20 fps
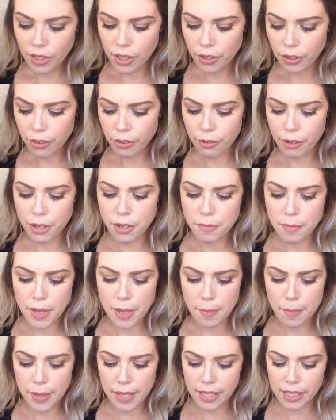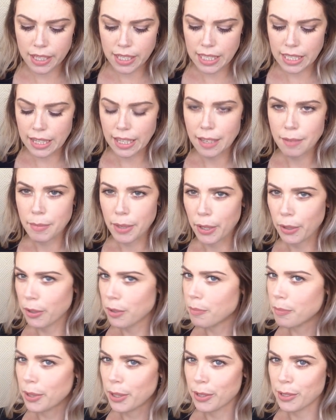thrown me a bit because I think my
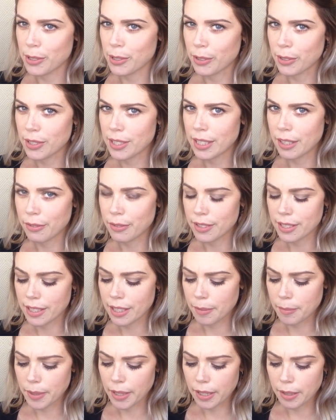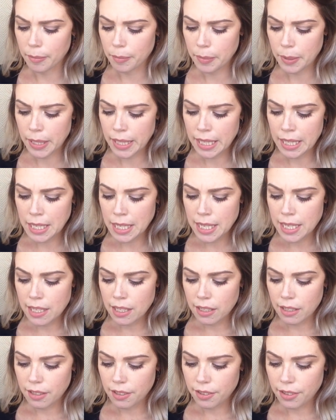own personal stuff is coming up
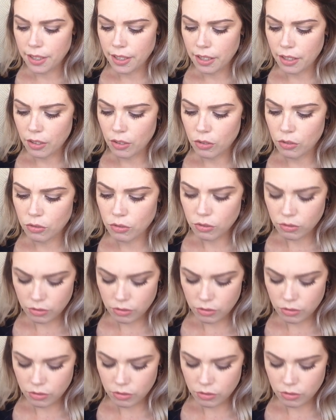now.